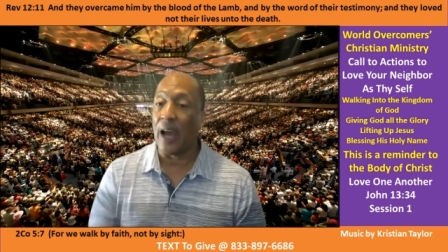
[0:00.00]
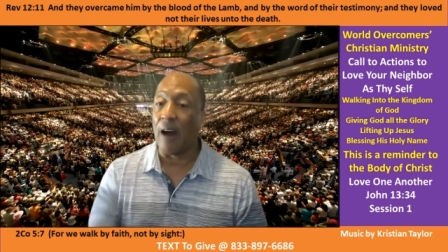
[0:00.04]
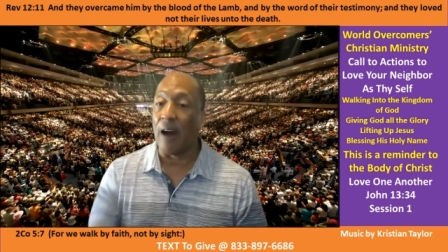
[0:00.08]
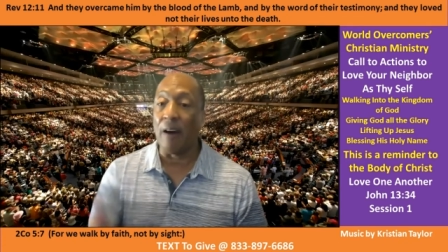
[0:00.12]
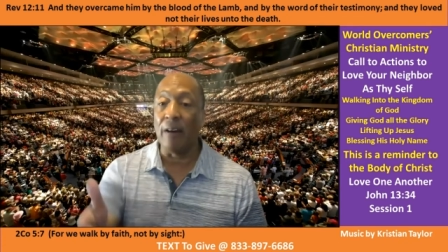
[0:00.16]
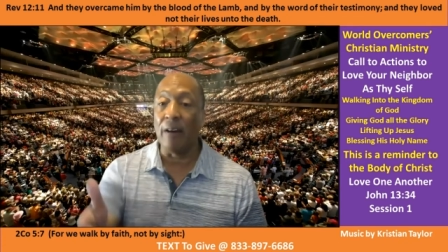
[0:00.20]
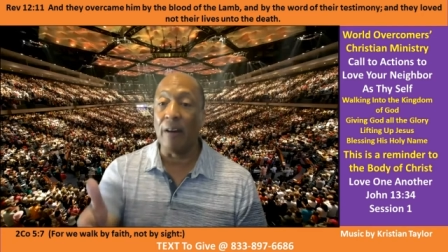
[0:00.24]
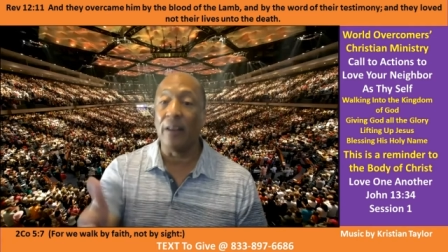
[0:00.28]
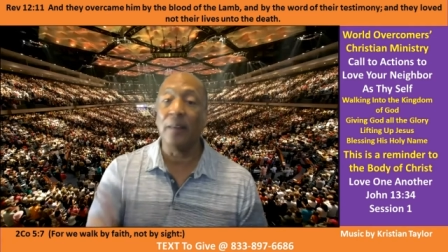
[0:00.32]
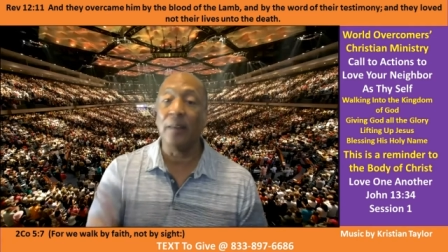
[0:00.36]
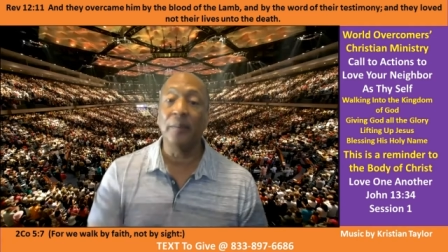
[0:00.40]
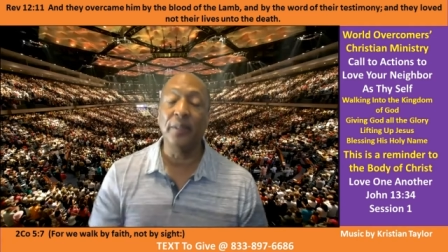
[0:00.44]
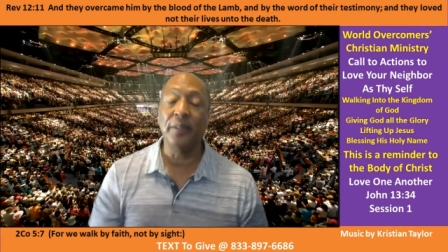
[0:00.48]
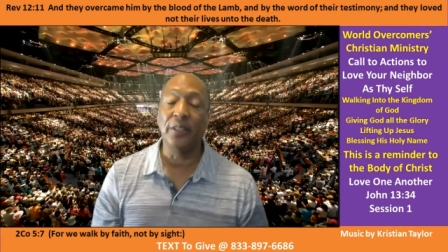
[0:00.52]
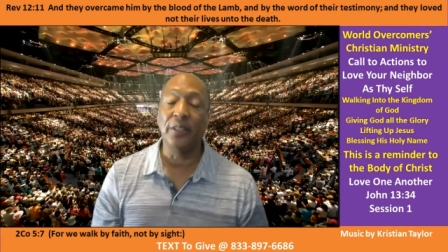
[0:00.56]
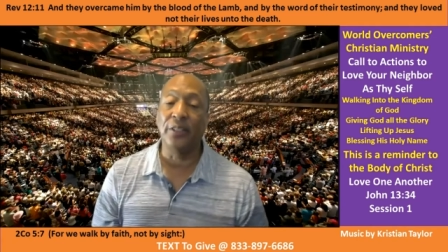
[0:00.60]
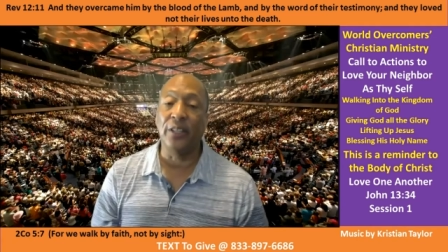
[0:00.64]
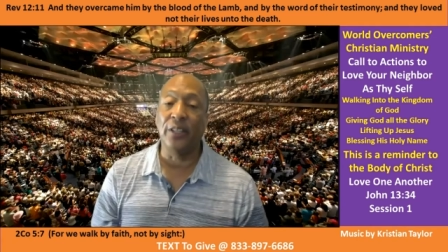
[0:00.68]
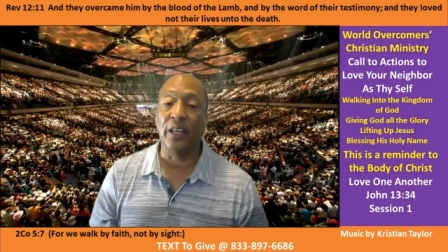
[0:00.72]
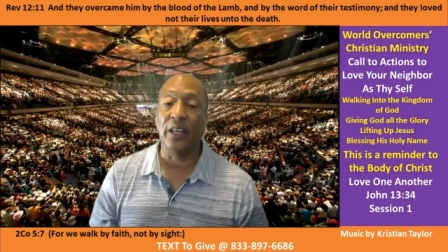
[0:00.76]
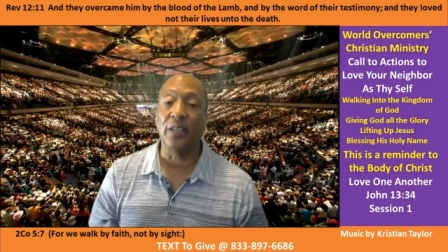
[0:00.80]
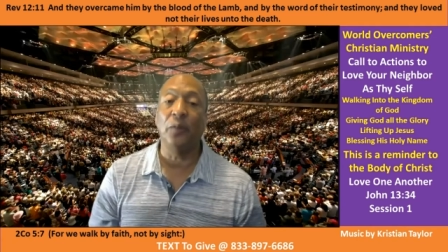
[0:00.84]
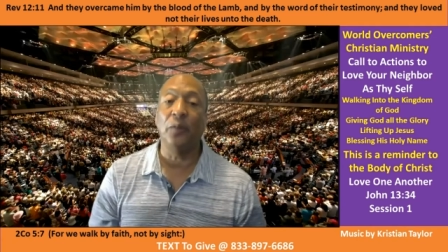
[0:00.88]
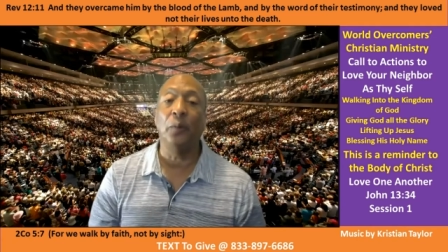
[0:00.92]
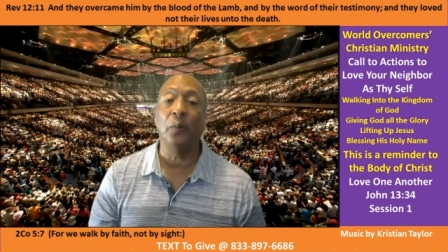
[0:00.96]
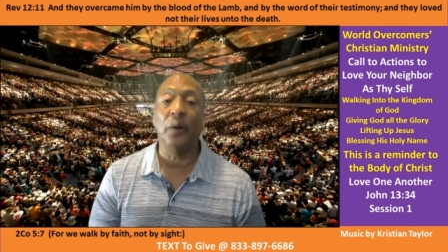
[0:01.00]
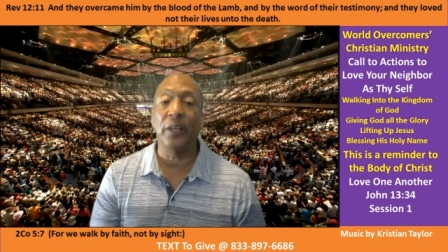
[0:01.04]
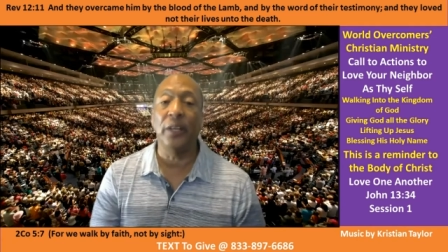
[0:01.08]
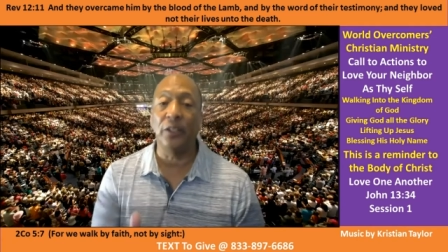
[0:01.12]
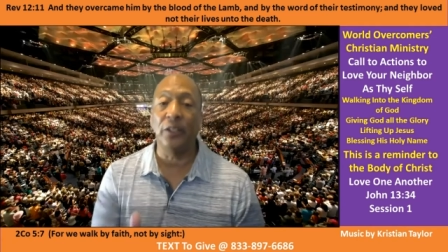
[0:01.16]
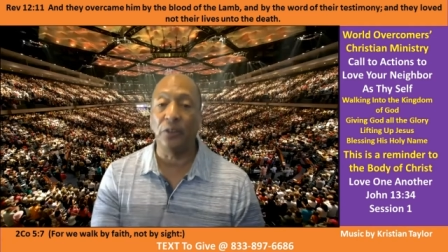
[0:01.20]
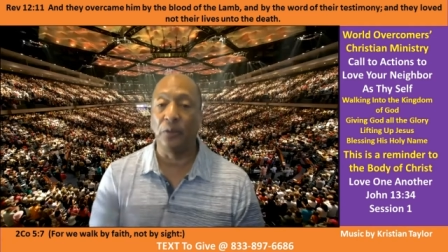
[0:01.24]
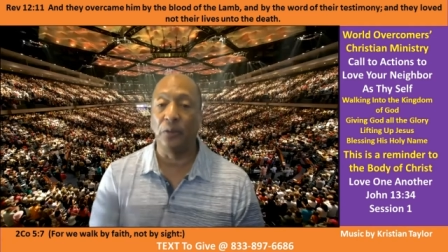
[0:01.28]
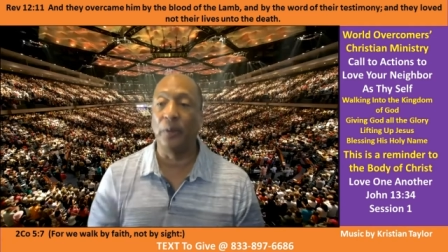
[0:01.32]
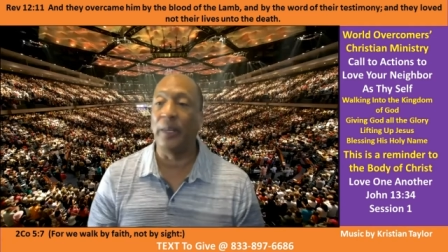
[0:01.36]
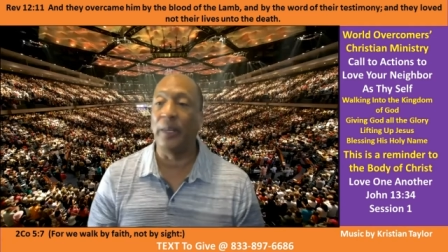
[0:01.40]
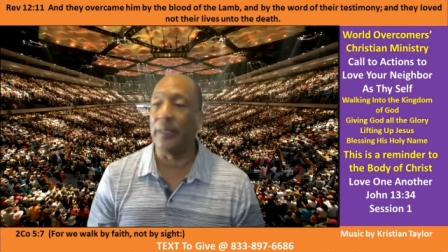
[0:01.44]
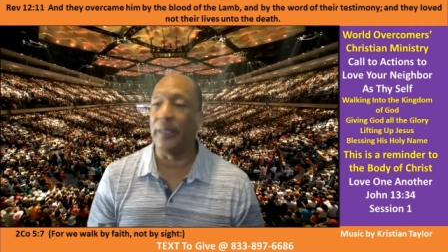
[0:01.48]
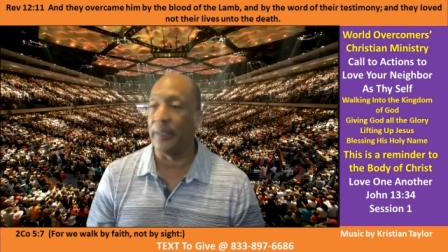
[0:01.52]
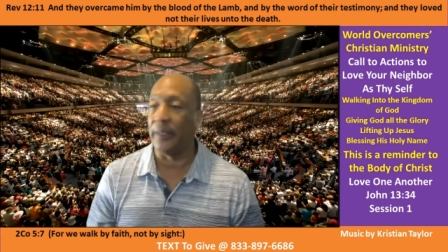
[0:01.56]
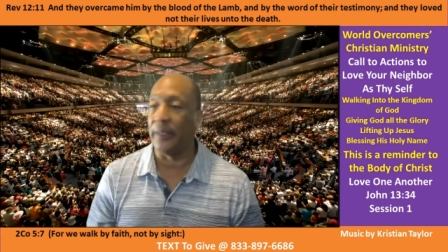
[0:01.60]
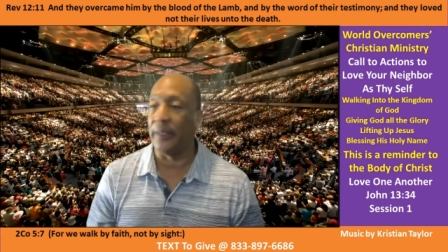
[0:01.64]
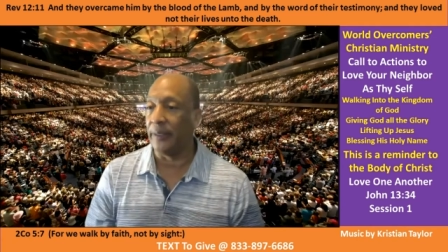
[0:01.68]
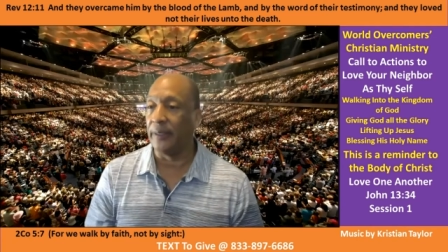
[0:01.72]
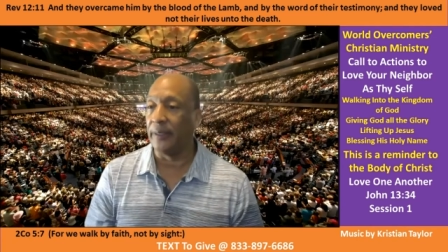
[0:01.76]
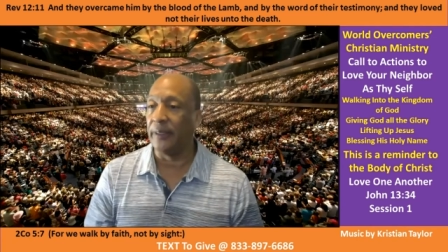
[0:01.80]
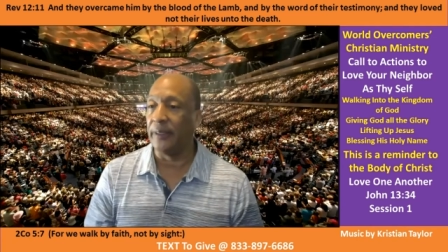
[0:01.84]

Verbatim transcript: All I'm going to tell you what is written.